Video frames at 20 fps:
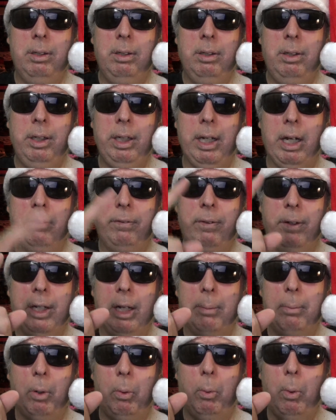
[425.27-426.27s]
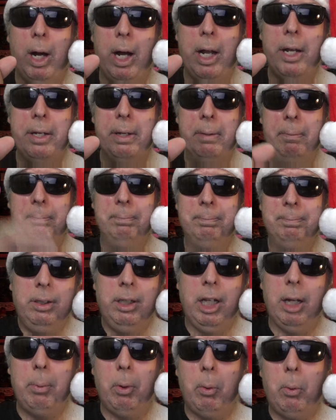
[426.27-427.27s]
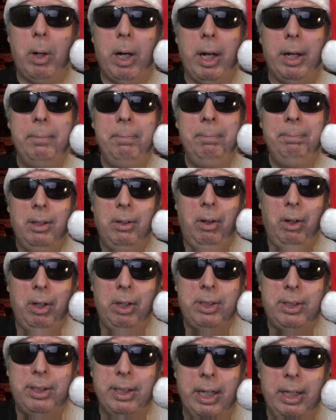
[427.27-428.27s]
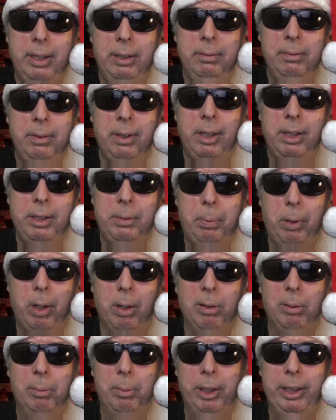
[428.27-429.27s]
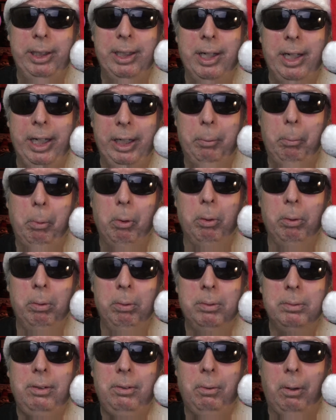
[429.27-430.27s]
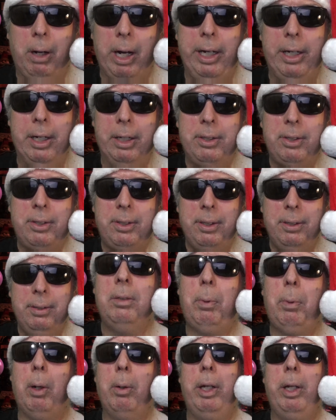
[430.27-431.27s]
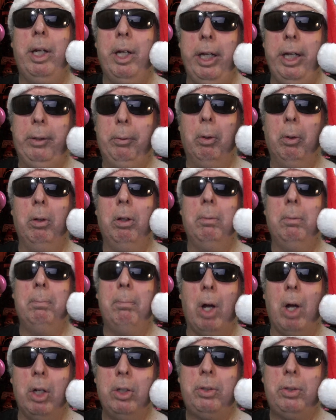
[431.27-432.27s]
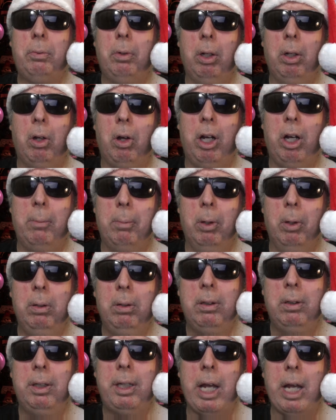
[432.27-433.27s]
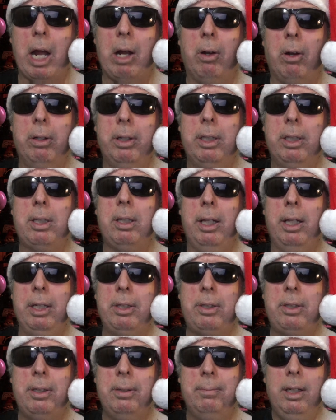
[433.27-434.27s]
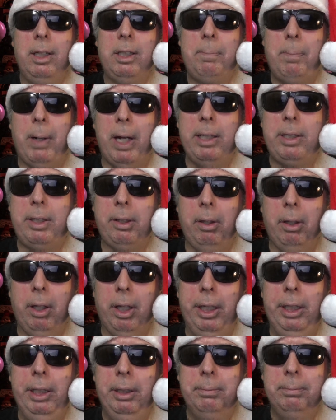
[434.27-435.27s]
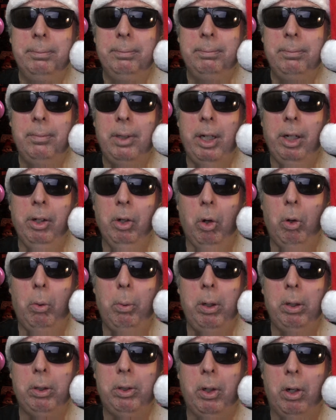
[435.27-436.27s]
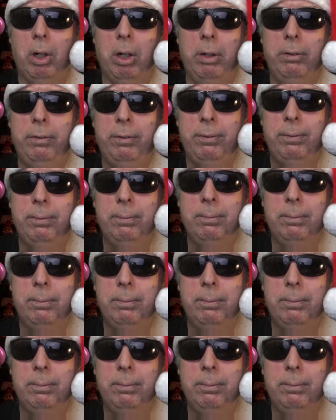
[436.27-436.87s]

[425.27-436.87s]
We're going for number 1. Number 1, like I said, is probably equal greatest. It's probably equal most reliable car on this list. It's basically an all-wheel drive